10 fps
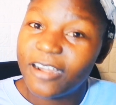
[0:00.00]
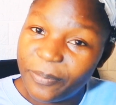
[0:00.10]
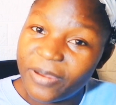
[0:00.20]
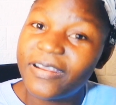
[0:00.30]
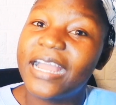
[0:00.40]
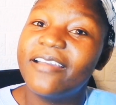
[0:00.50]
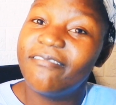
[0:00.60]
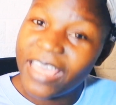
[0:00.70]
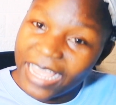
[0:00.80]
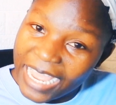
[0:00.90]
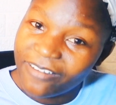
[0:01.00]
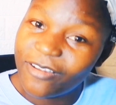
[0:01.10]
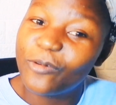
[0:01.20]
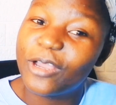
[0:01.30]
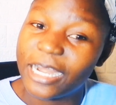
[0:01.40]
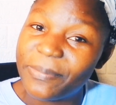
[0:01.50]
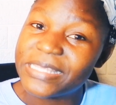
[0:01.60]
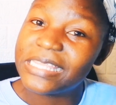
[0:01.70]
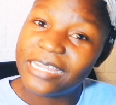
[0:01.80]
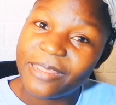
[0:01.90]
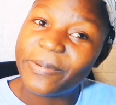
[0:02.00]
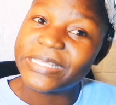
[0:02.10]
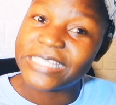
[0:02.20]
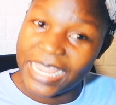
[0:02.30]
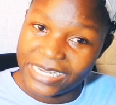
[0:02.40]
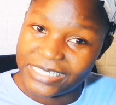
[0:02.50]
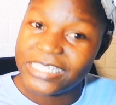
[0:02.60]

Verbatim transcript: vanhu pavakavengana vanogara pasaidi nepasaidi